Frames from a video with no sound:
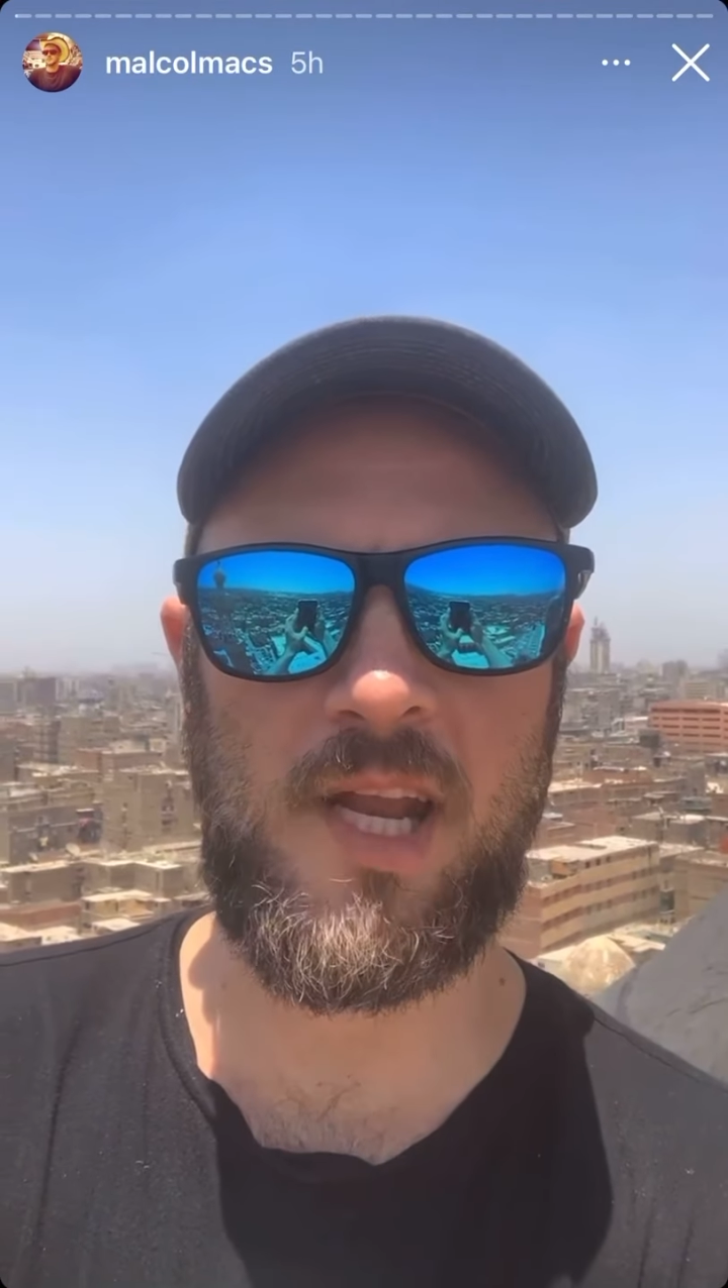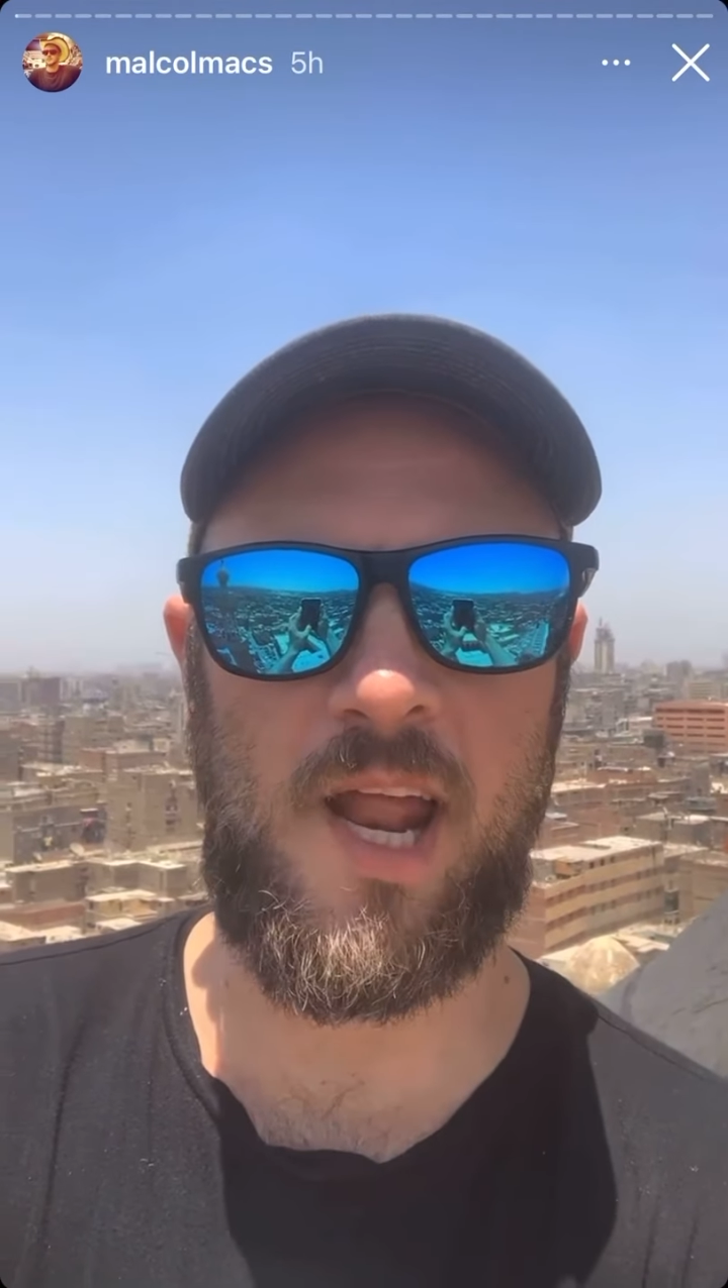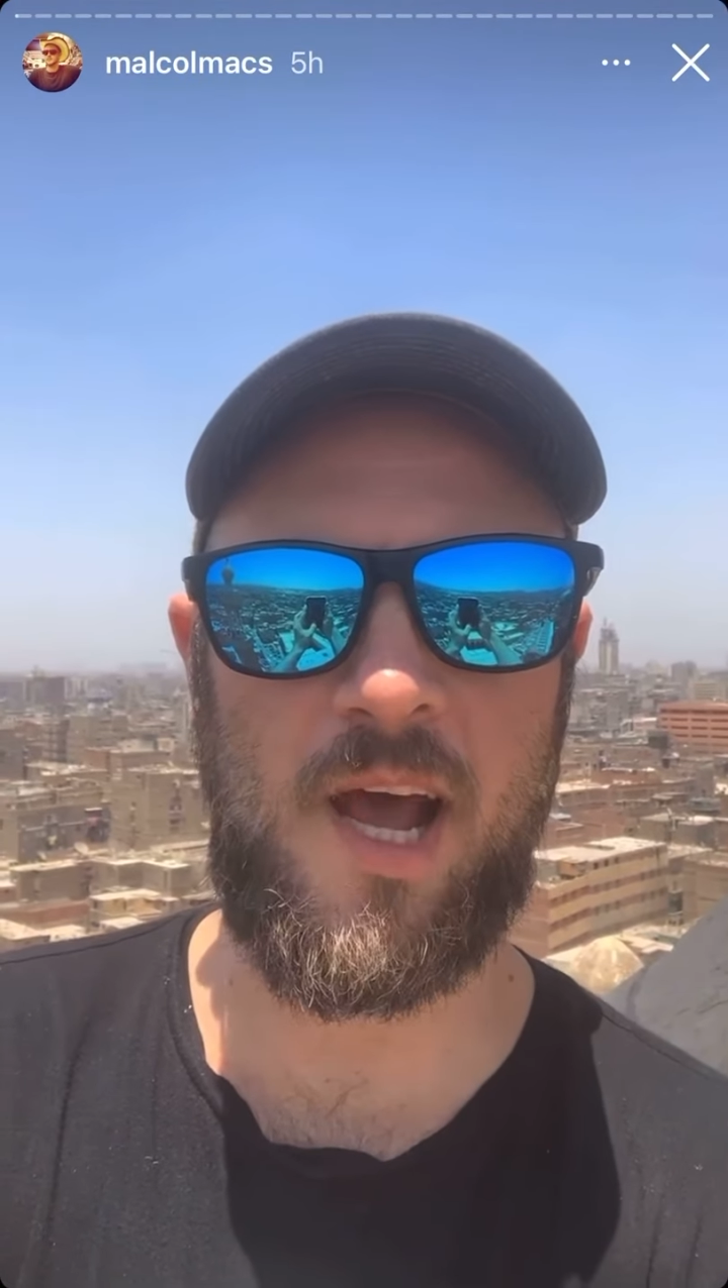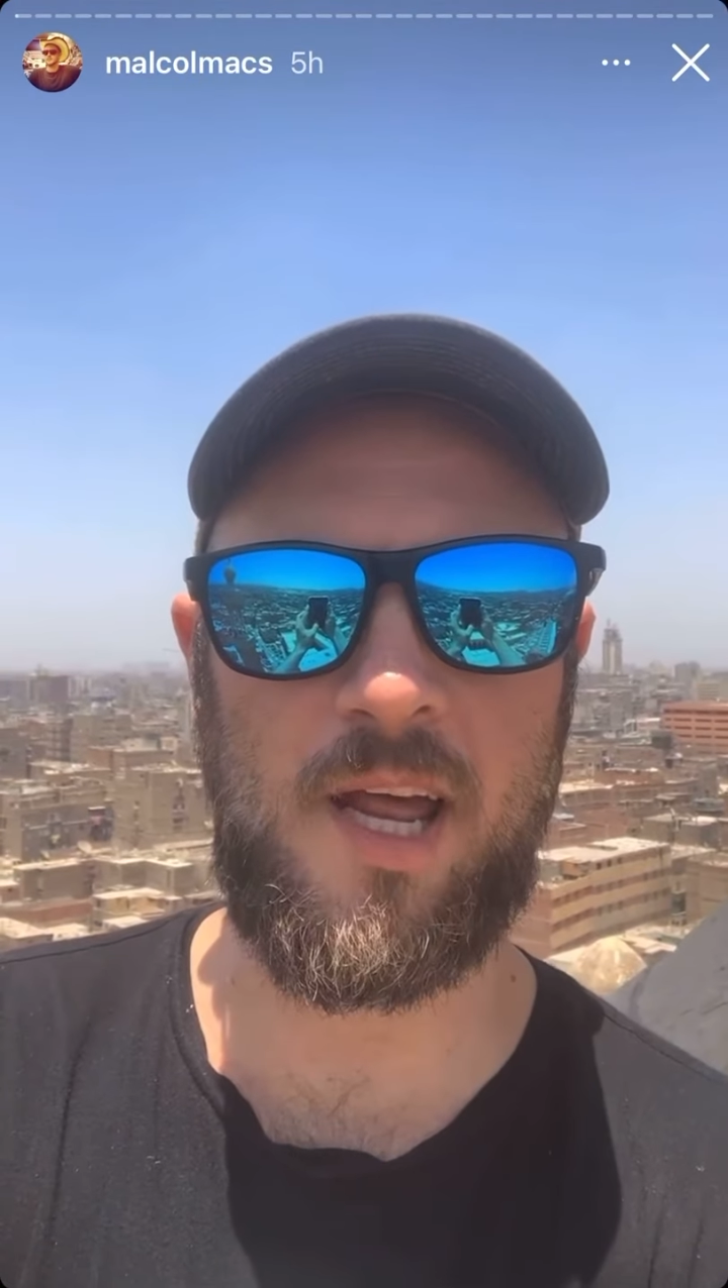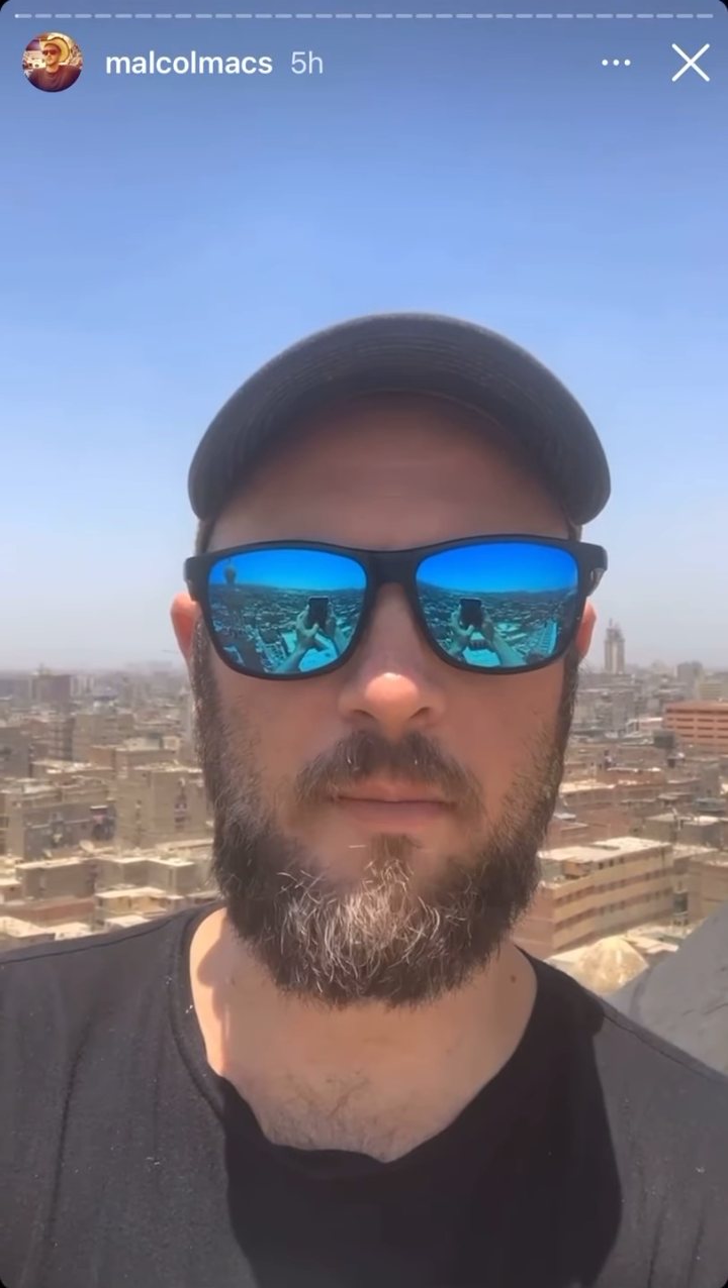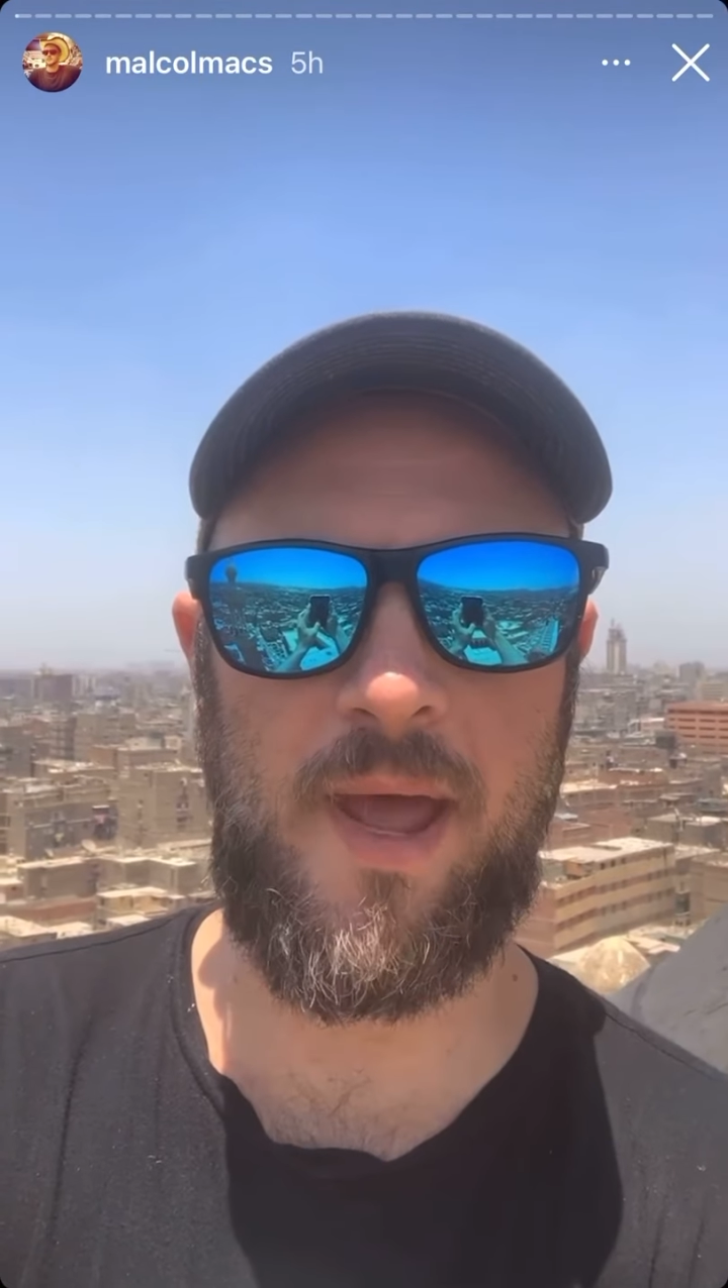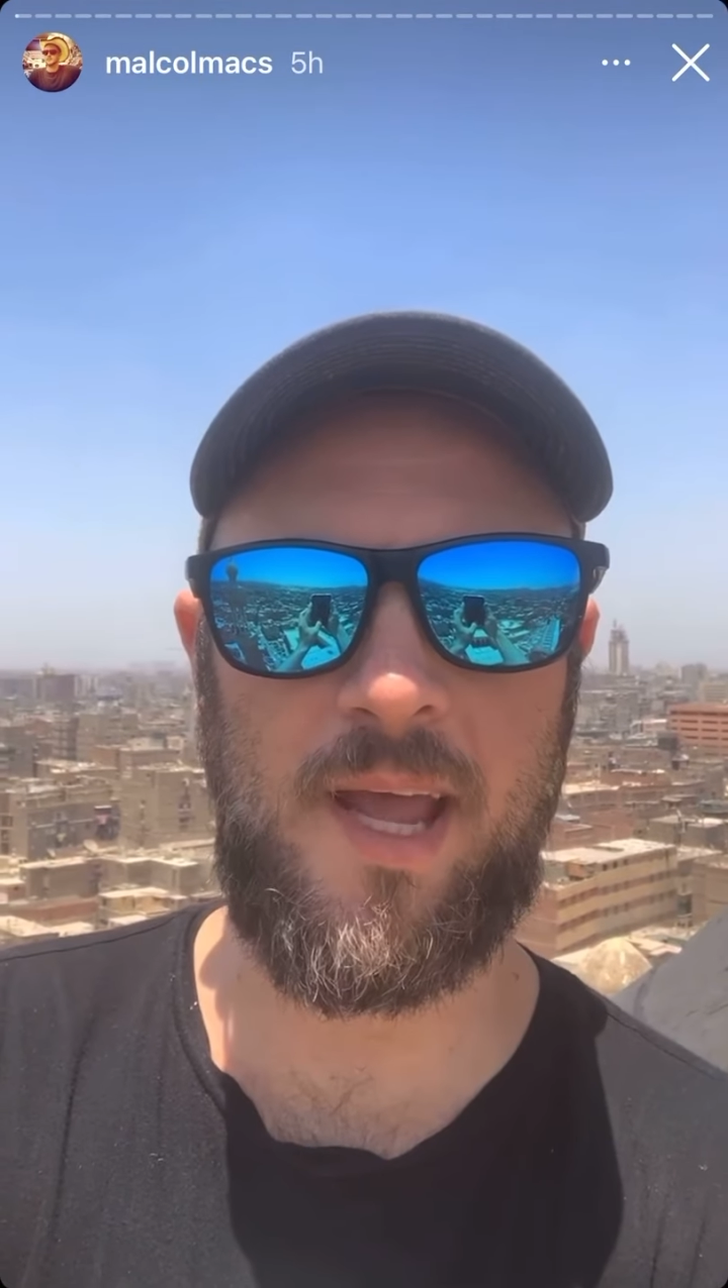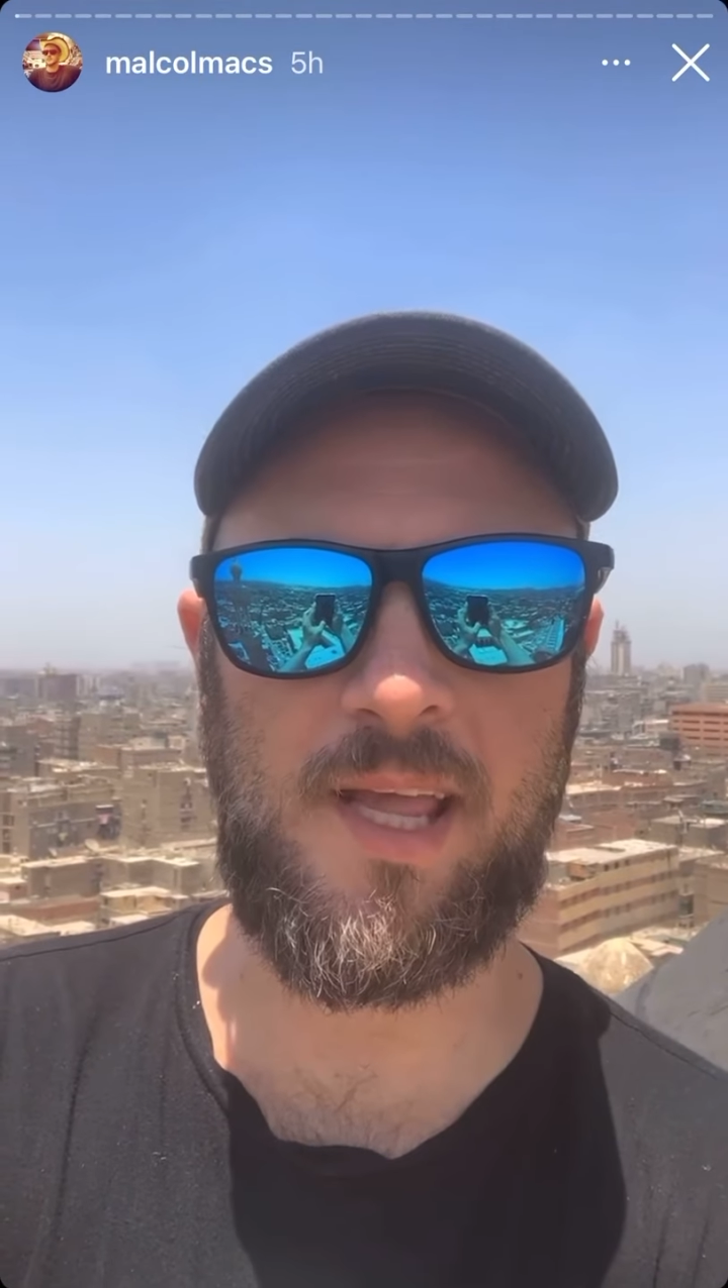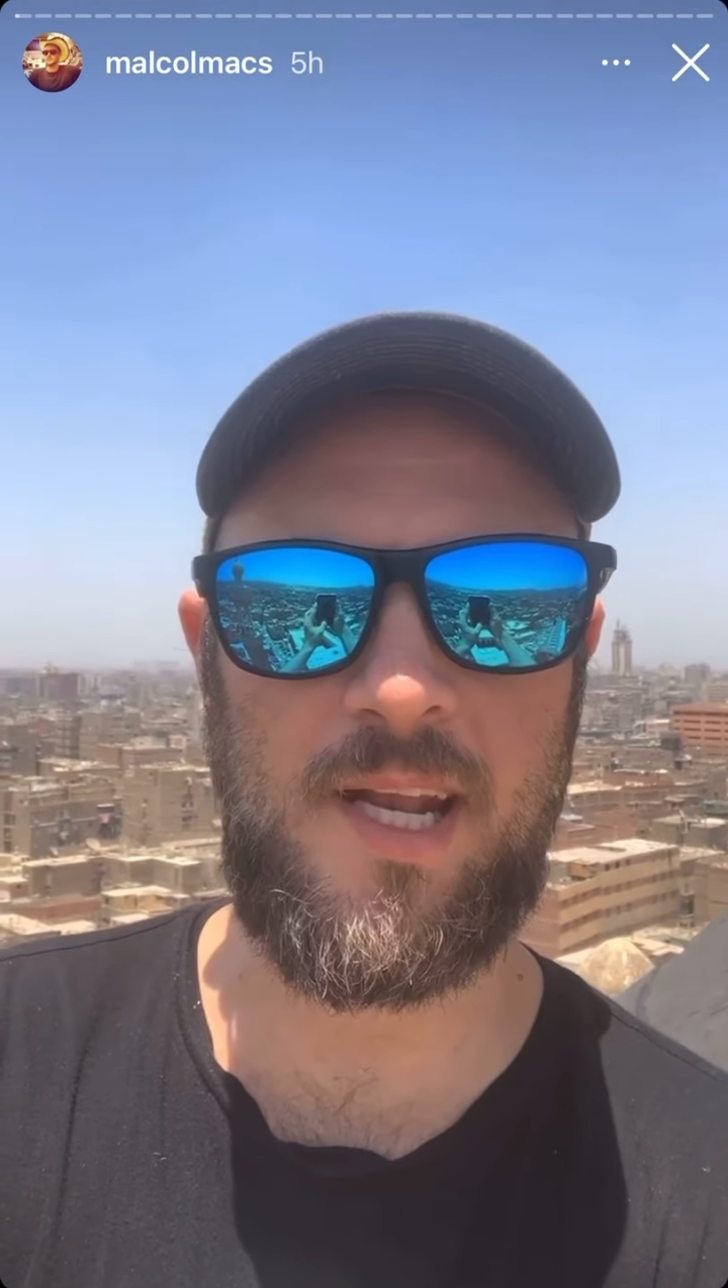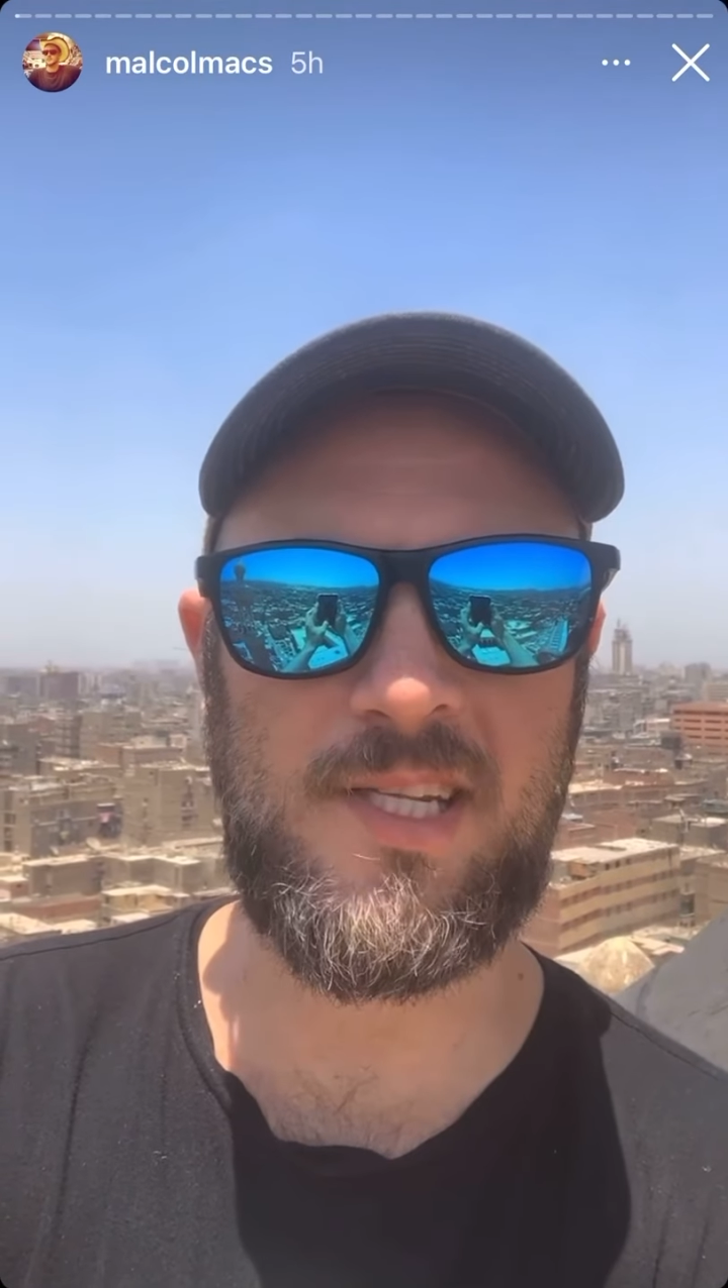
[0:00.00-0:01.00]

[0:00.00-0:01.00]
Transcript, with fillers: today I'm gonna make an